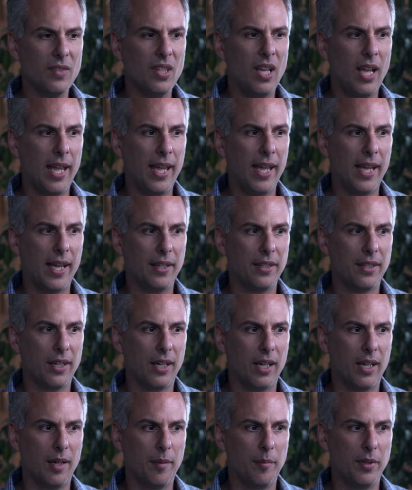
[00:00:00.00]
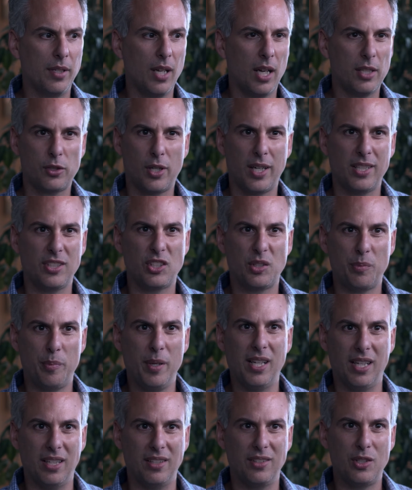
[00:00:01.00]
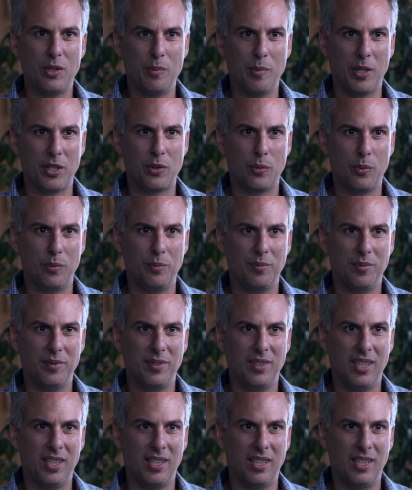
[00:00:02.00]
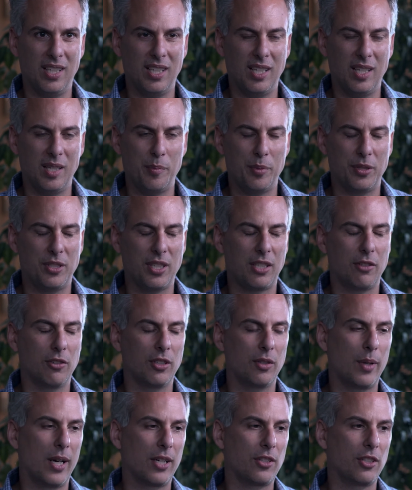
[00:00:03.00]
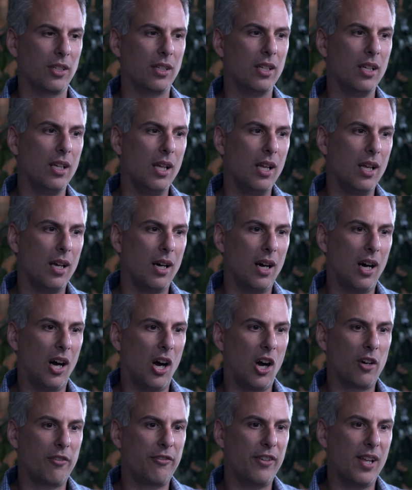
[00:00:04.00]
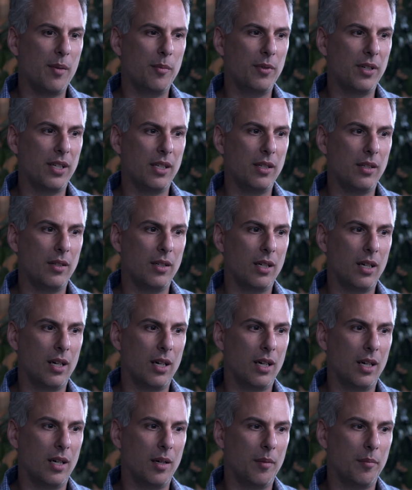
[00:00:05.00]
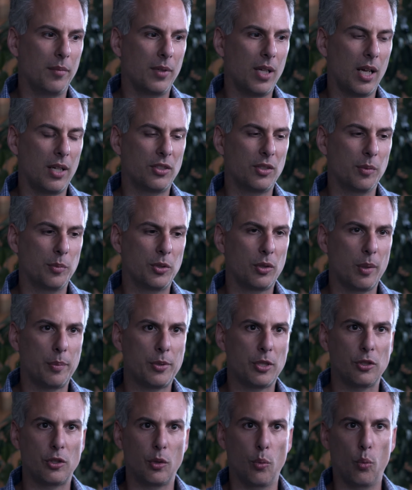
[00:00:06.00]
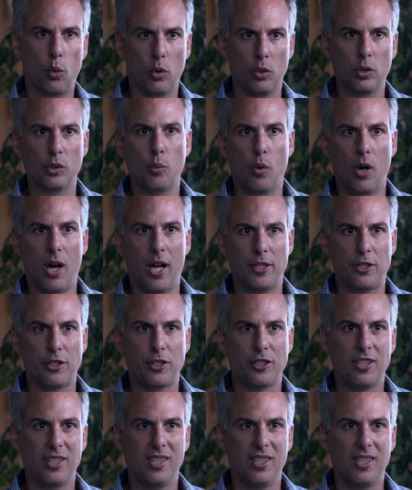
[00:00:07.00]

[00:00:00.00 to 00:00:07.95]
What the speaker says: and not try and spin it too much in any particular direction. Our family got a subscription to World Watch,